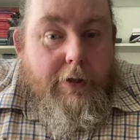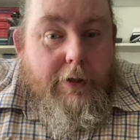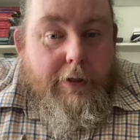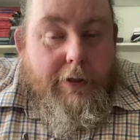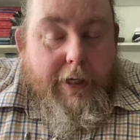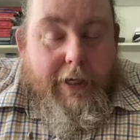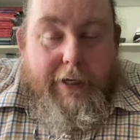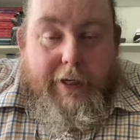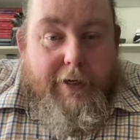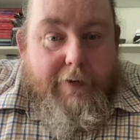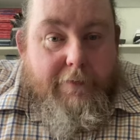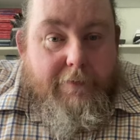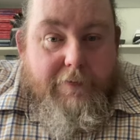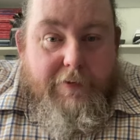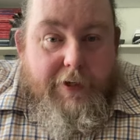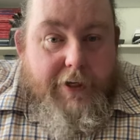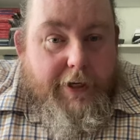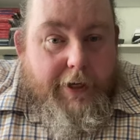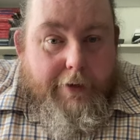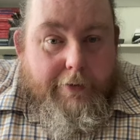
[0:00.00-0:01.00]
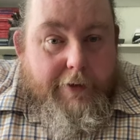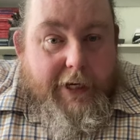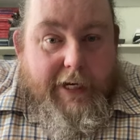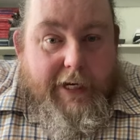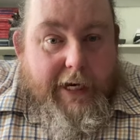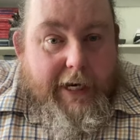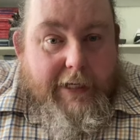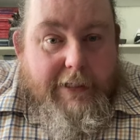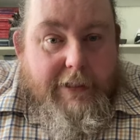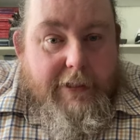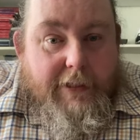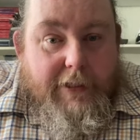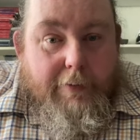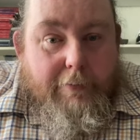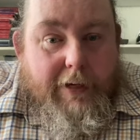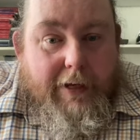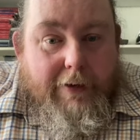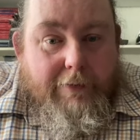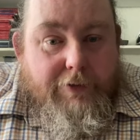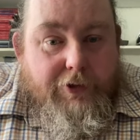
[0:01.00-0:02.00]
They can have, neglected
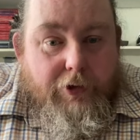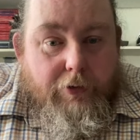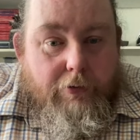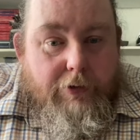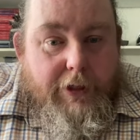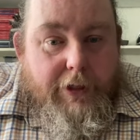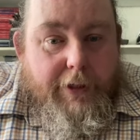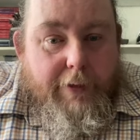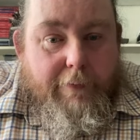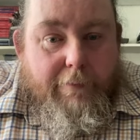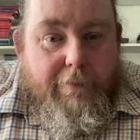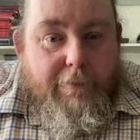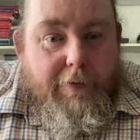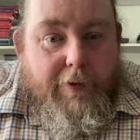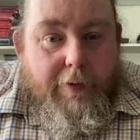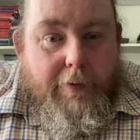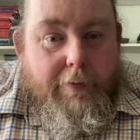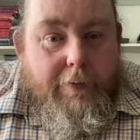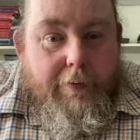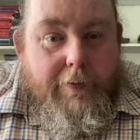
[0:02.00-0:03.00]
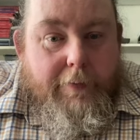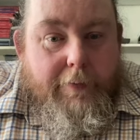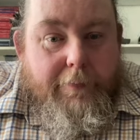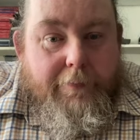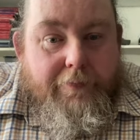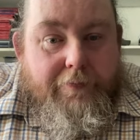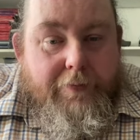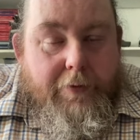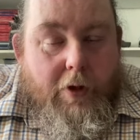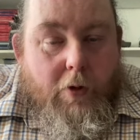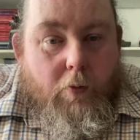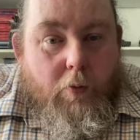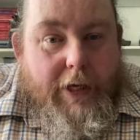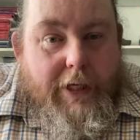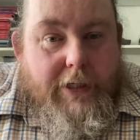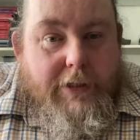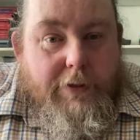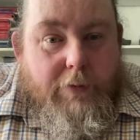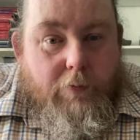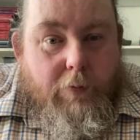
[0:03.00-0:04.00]
them, left salt in them for
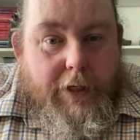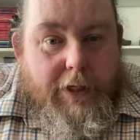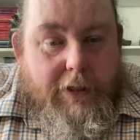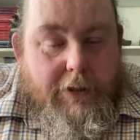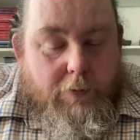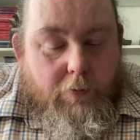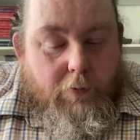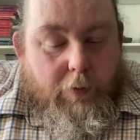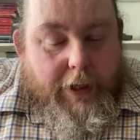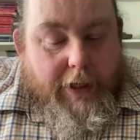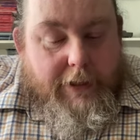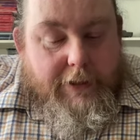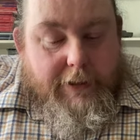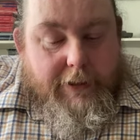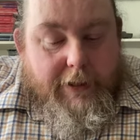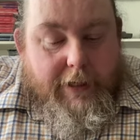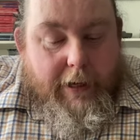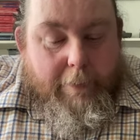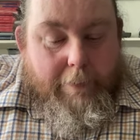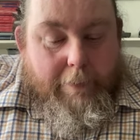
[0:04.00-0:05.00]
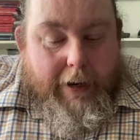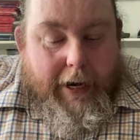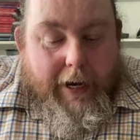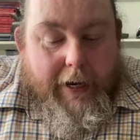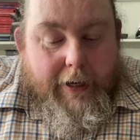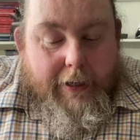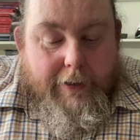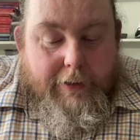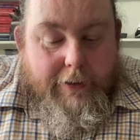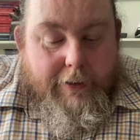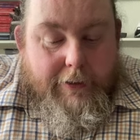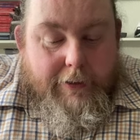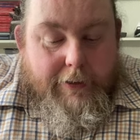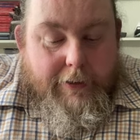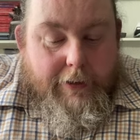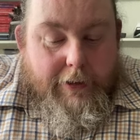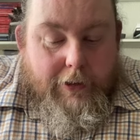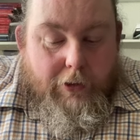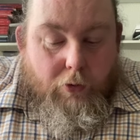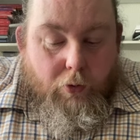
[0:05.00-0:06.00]
weeks and weeks and weeks, and come back and
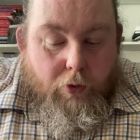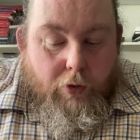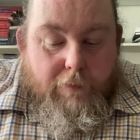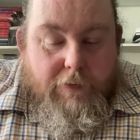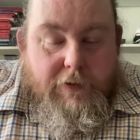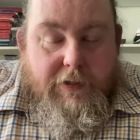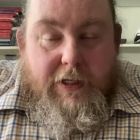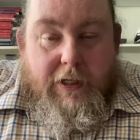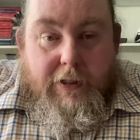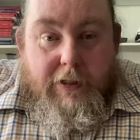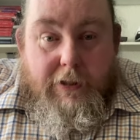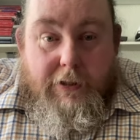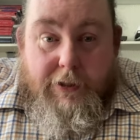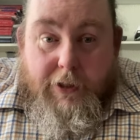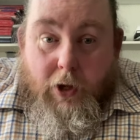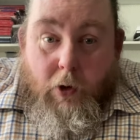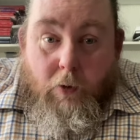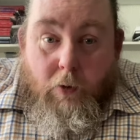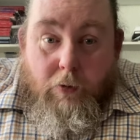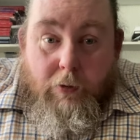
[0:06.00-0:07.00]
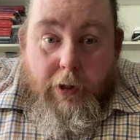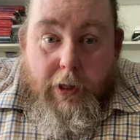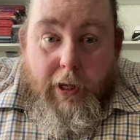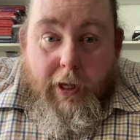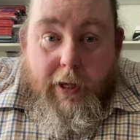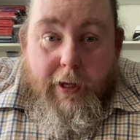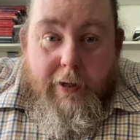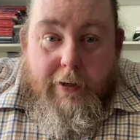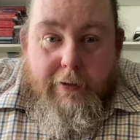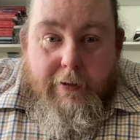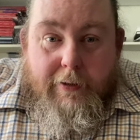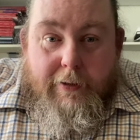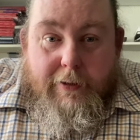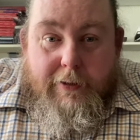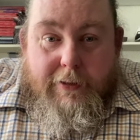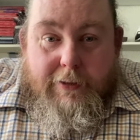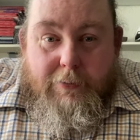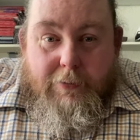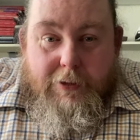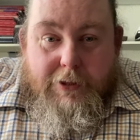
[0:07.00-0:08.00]
all of a sudden there's a hole there,
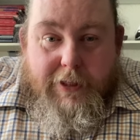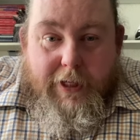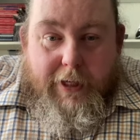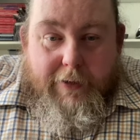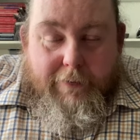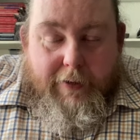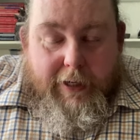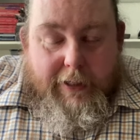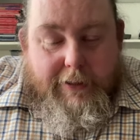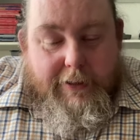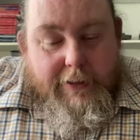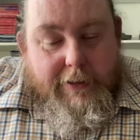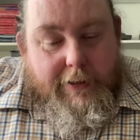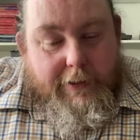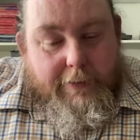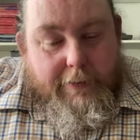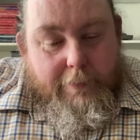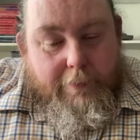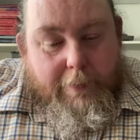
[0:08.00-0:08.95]
which they've had to do.